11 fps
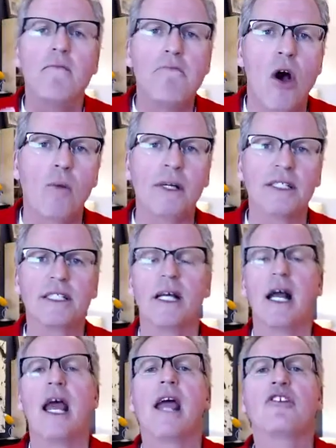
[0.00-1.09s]
moments,
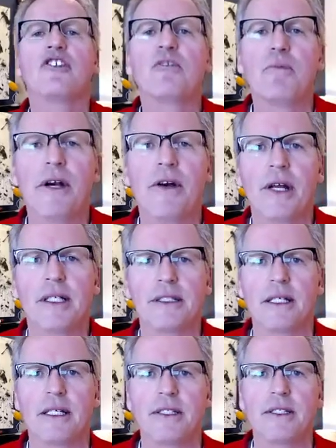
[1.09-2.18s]

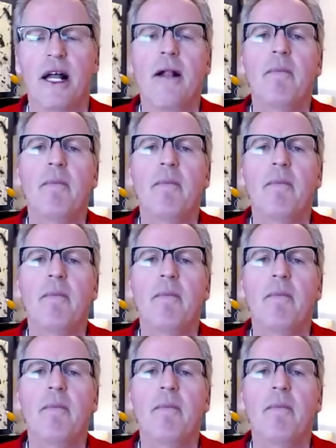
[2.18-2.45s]
experiences